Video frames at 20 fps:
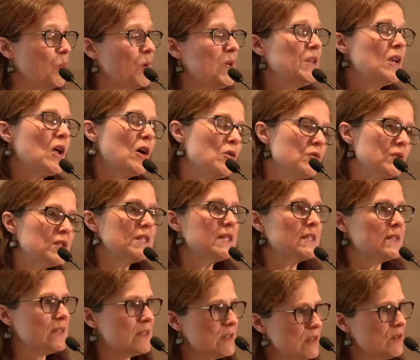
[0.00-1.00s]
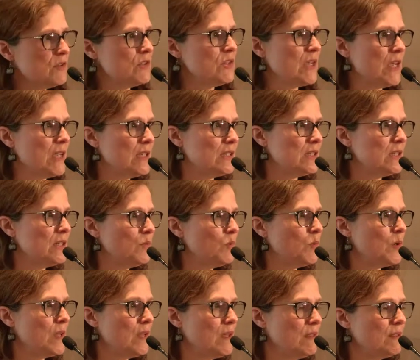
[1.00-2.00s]
We know that it's associated
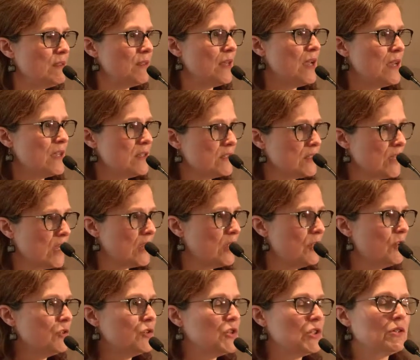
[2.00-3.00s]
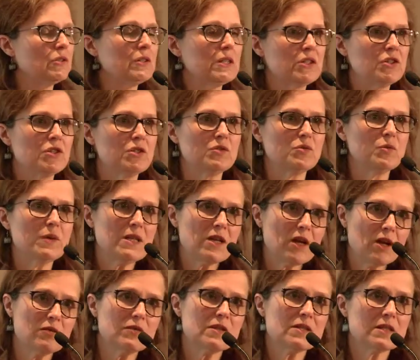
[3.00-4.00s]
with psychological issues. We
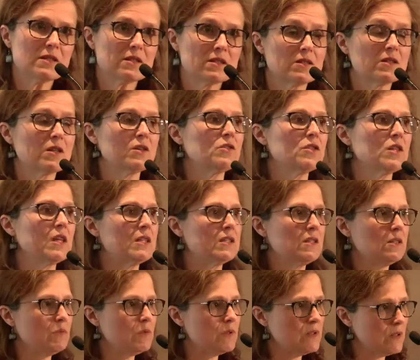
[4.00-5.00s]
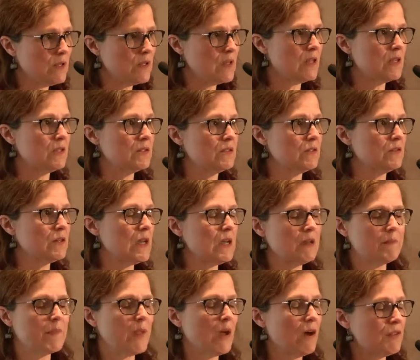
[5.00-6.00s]
know that it's associated with
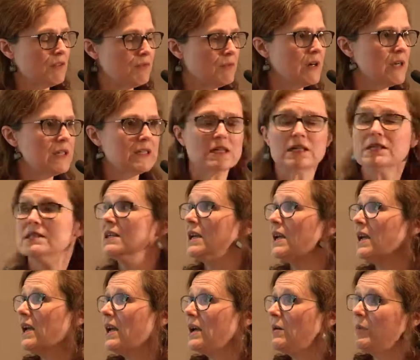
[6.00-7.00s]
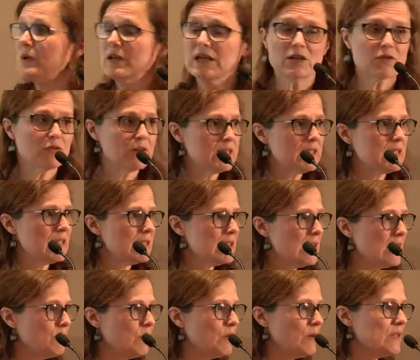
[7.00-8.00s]
arthritis. But
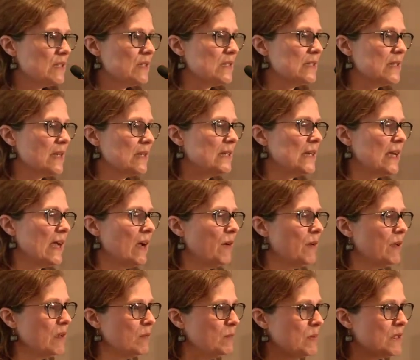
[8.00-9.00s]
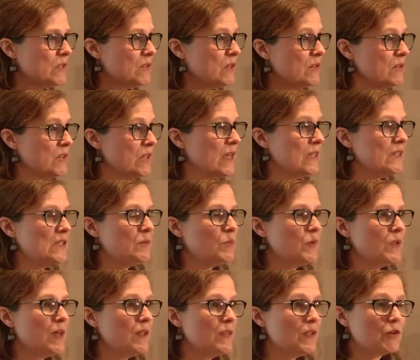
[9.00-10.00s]
increasingly, we're understanding how it can be associated
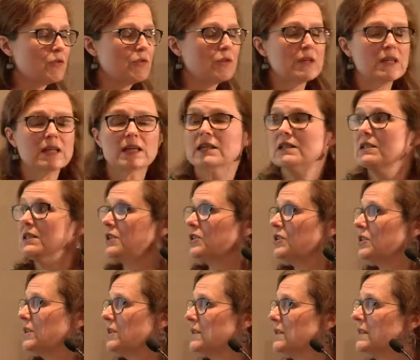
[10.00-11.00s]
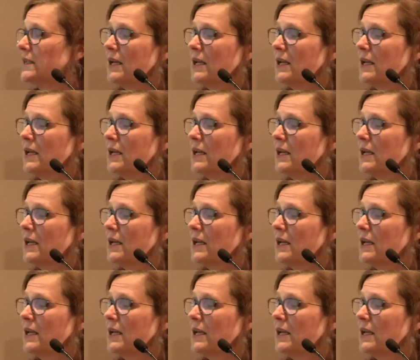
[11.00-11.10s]
with other chronic conditions,